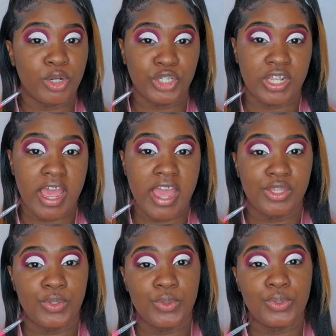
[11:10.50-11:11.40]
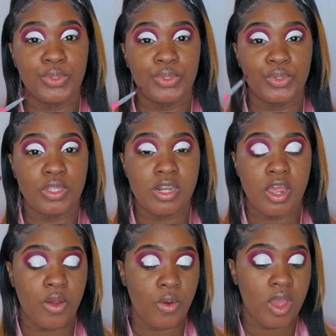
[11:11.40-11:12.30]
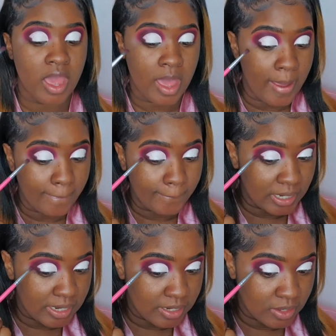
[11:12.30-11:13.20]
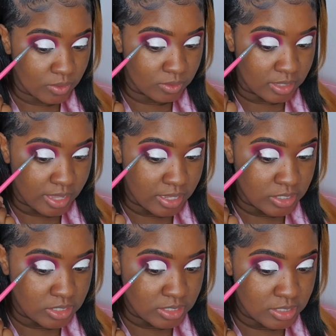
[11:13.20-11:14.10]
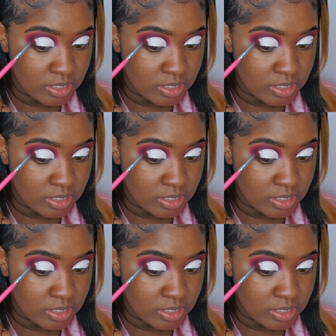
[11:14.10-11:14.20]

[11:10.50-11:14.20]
that I used to now blend out the edges